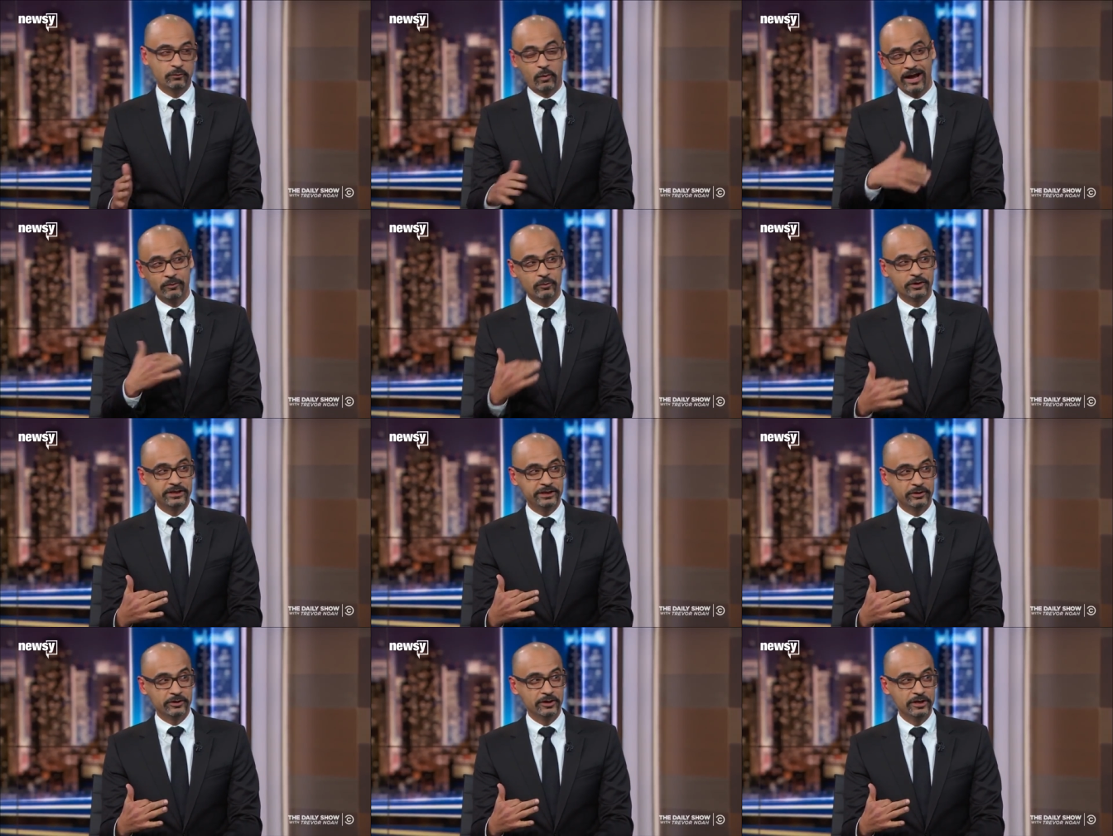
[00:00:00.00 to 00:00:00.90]
of why we're
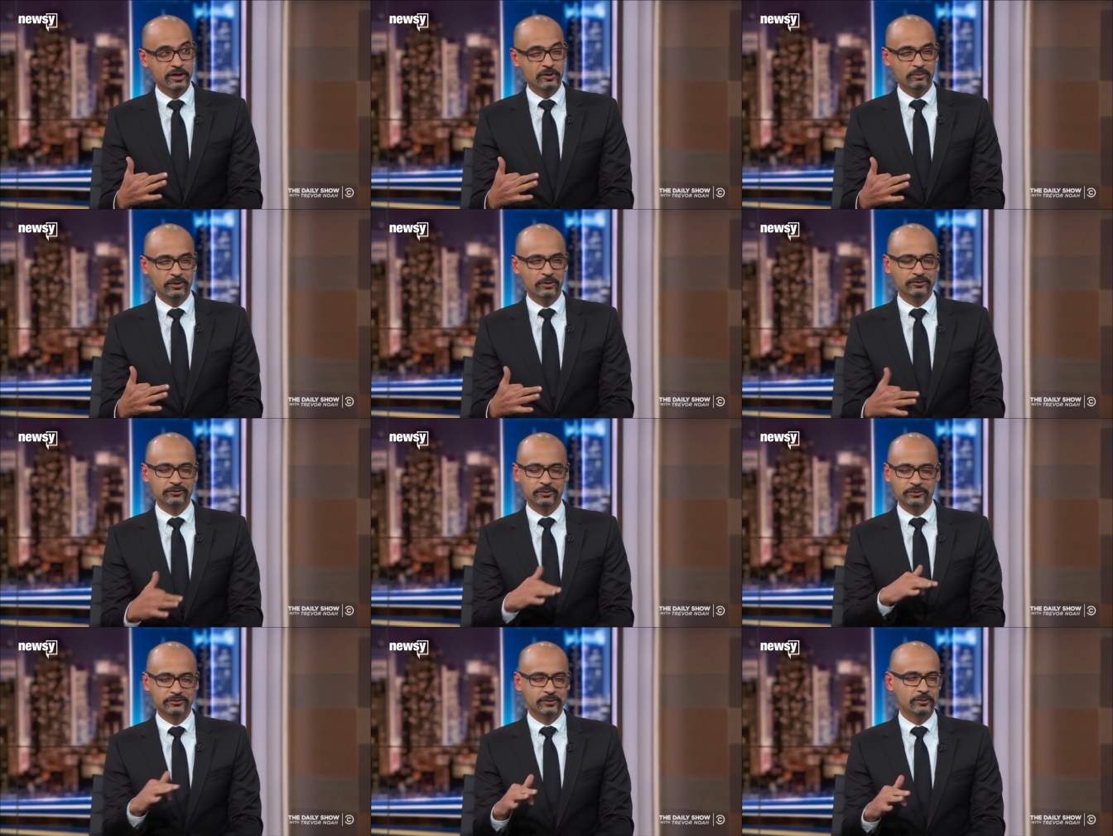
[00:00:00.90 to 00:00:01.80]
here but
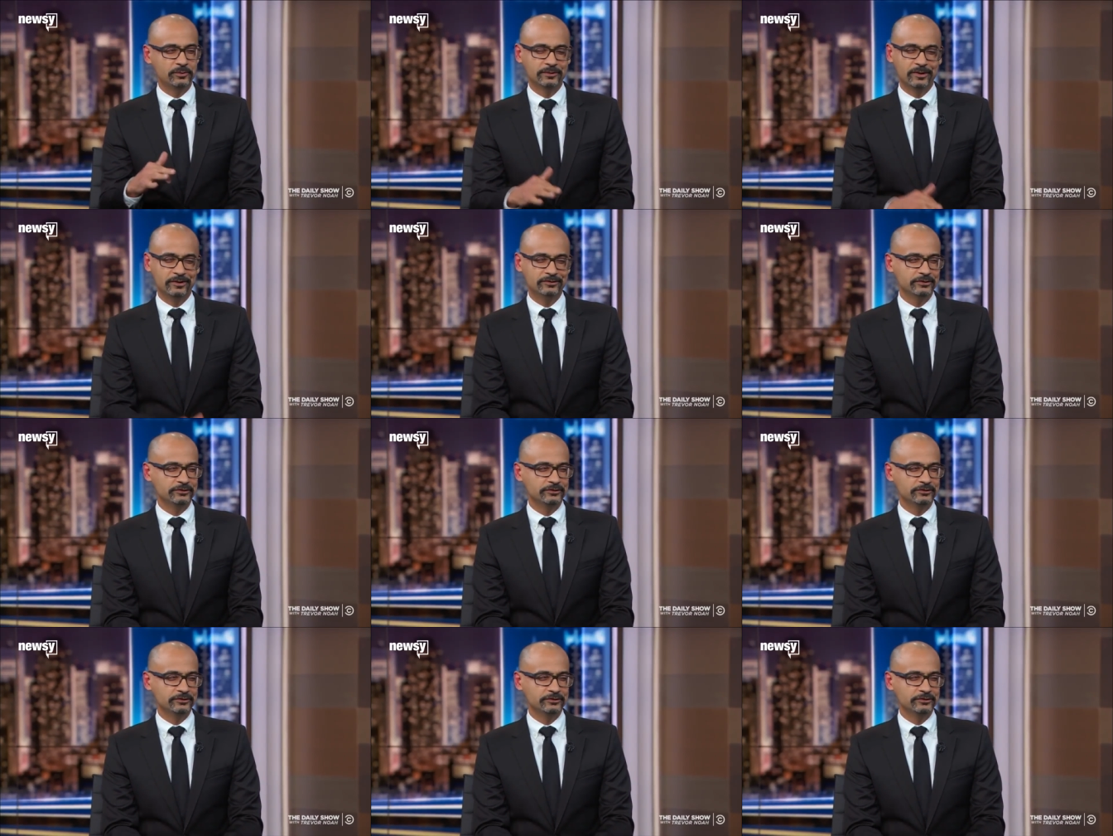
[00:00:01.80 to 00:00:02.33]
also is so uh,